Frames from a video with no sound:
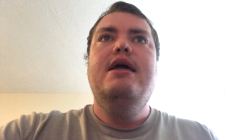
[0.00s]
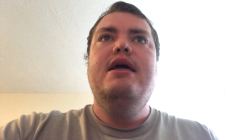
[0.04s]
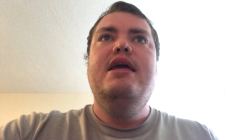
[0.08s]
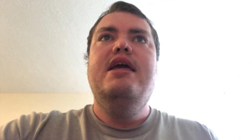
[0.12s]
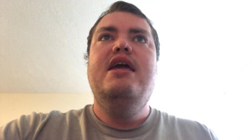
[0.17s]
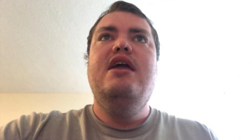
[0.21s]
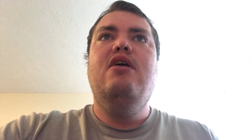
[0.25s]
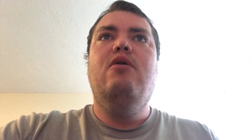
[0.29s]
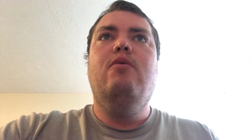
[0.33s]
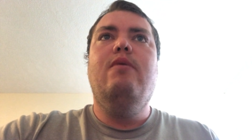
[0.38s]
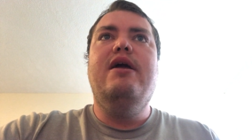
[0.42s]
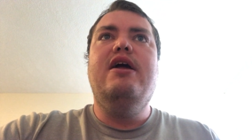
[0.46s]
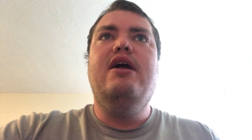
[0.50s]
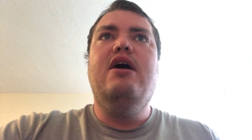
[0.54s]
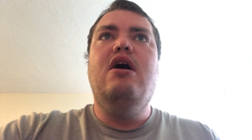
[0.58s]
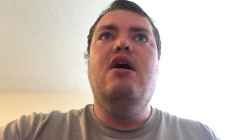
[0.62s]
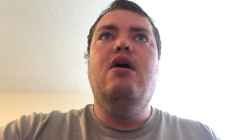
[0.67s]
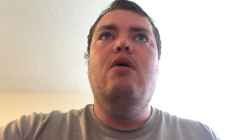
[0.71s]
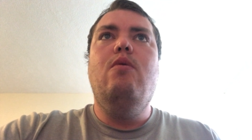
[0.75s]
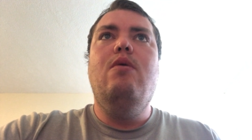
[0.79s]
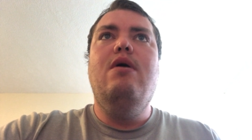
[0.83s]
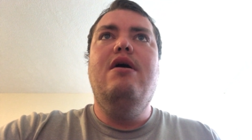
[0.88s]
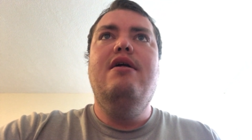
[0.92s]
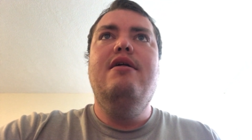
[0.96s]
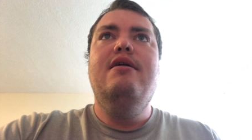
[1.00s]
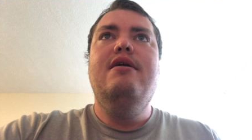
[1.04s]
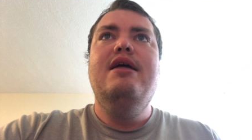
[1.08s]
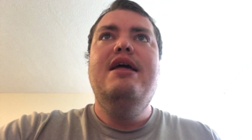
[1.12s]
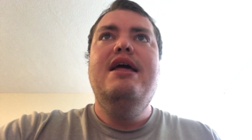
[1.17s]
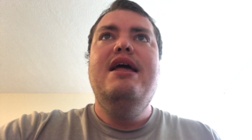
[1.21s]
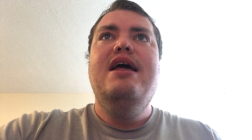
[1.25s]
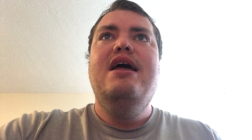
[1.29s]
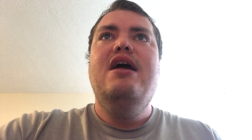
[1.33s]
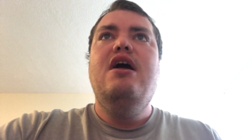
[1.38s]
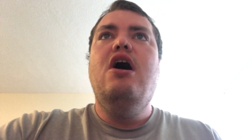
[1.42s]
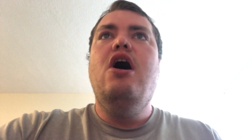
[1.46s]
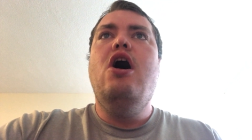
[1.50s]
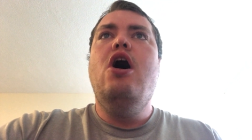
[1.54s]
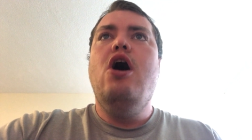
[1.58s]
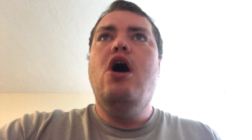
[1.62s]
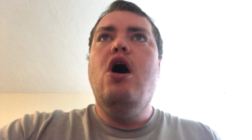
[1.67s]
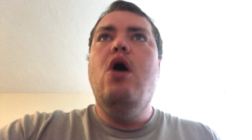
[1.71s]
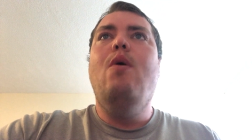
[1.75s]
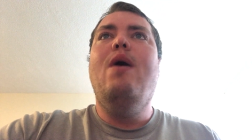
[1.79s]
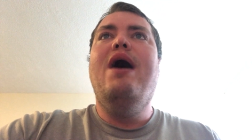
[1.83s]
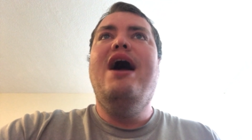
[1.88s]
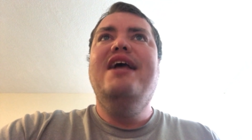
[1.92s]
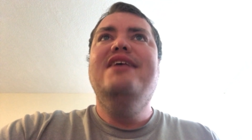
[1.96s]
here we go. Uh,
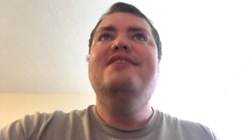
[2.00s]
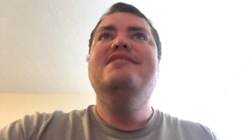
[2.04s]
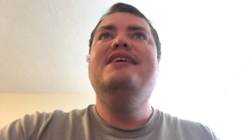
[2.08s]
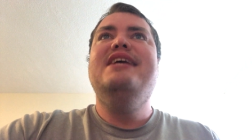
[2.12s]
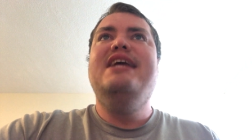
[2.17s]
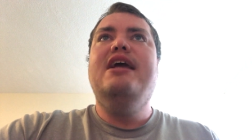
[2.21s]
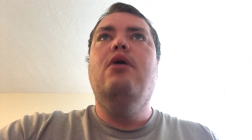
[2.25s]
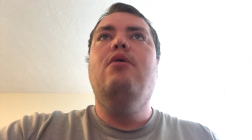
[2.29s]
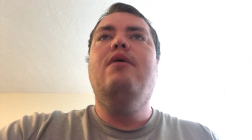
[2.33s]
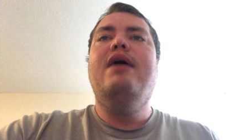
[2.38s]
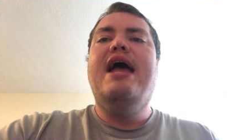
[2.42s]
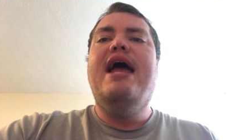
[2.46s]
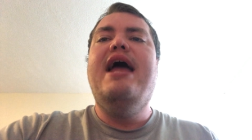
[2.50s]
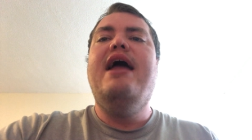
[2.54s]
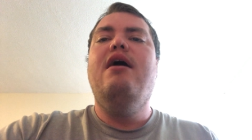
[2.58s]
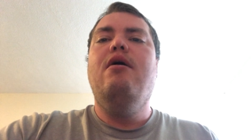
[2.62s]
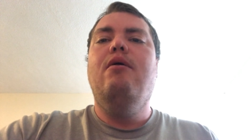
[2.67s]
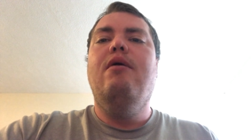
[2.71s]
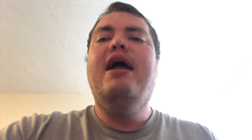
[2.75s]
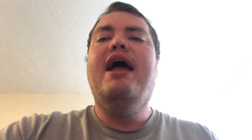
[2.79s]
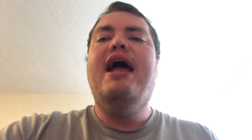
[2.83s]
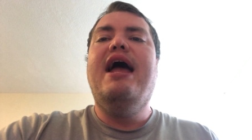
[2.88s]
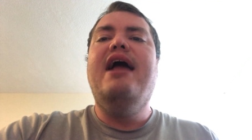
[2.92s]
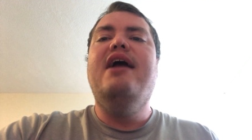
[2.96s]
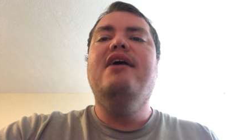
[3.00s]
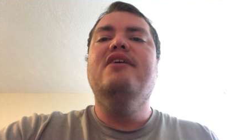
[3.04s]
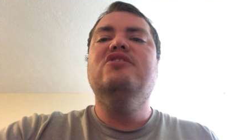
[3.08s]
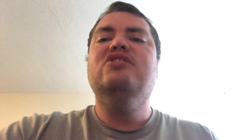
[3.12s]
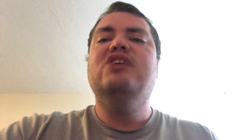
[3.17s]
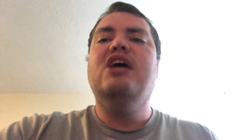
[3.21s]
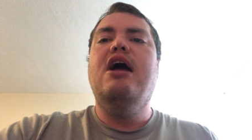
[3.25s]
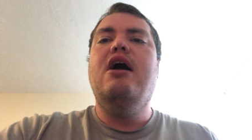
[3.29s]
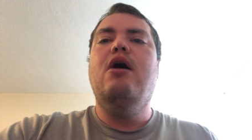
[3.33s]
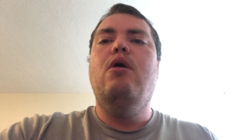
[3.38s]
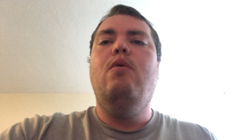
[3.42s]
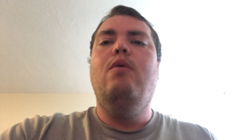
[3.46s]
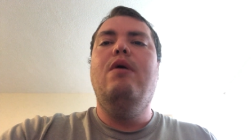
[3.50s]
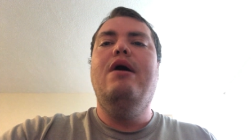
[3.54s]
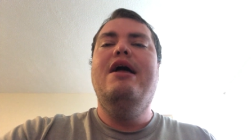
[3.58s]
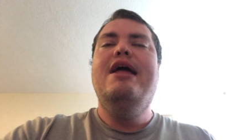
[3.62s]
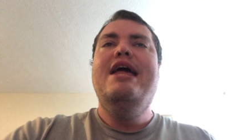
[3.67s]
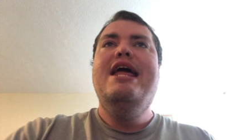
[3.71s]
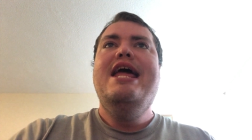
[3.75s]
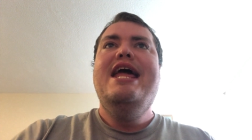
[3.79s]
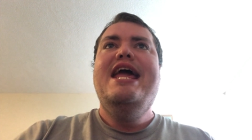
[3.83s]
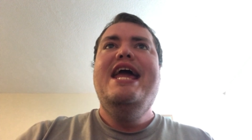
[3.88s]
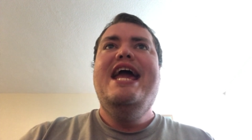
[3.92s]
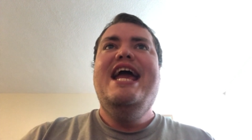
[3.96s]
oh, I see. Okay, okay. So
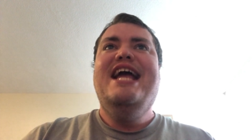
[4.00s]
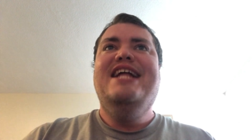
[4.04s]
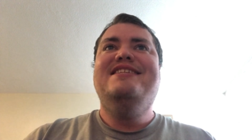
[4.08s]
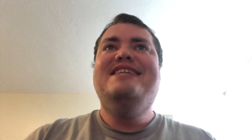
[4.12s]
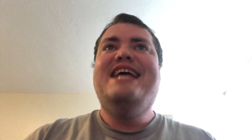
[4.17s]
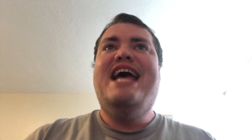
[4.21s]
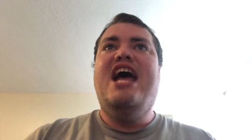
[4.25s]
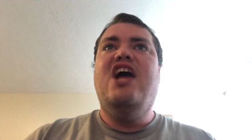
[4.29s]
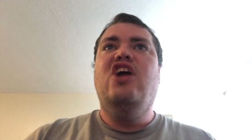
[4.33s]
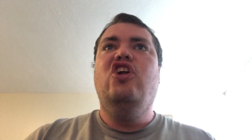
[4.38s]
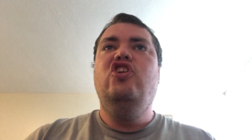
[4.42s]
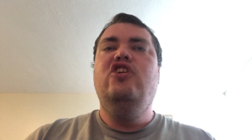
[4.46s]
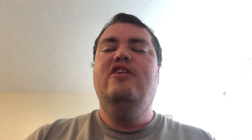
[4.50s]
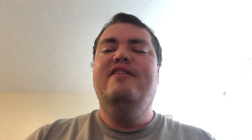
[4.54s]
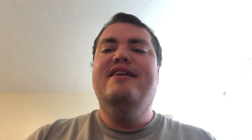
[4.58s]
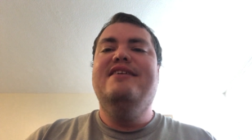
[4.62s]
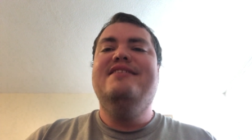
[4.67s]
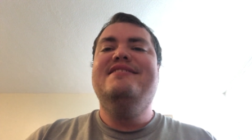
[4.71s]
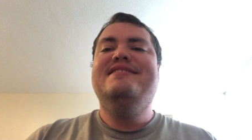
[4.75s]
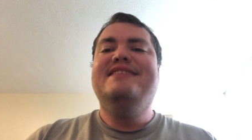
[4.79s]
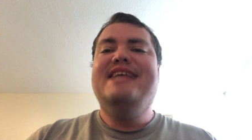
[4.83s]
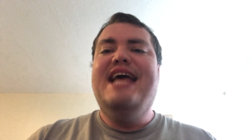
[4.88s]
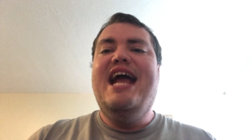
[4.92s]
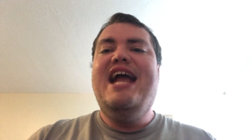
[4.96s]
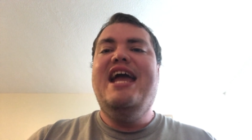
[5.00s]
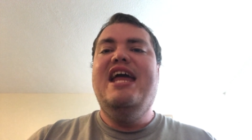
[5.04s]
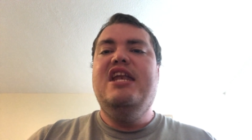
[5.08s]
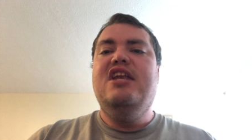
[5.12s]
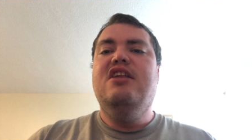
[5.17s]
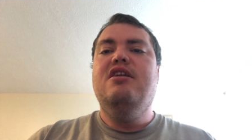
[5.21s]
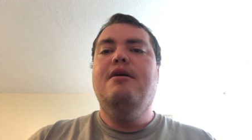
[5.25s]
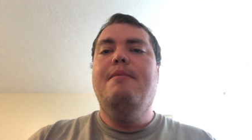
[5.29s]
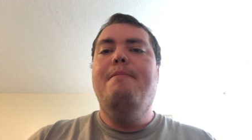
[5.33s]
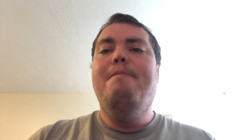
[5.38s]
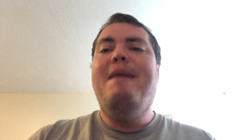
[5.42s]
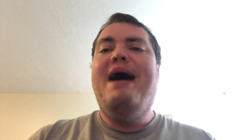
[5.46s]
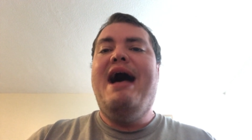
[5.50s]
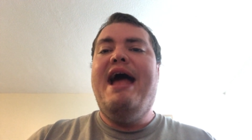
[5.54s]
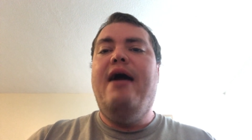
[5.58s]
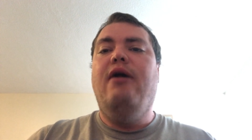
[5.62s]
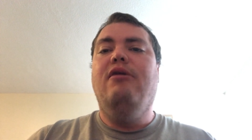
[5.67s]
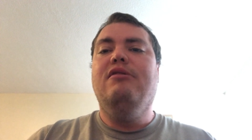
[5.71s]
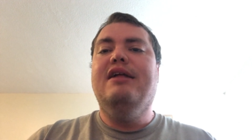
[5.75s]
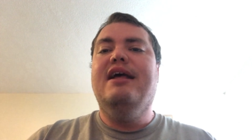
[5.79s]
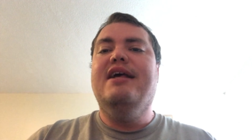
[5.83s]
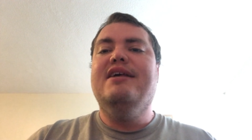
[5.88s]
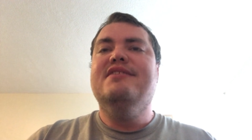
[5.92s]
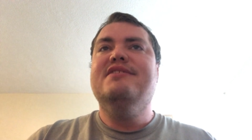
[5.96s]
it's actually the second
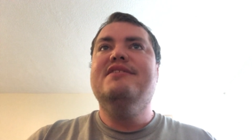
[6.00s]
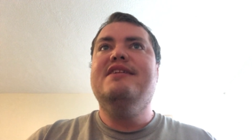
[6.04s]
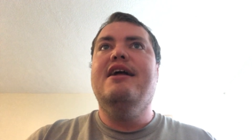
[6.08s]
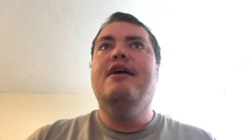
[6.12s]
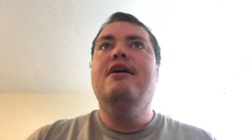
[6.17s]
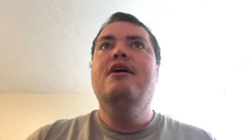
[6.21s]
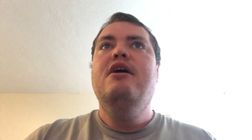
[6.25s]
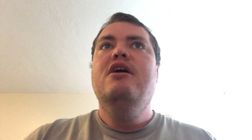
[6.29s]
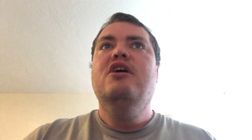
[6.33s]
mildest.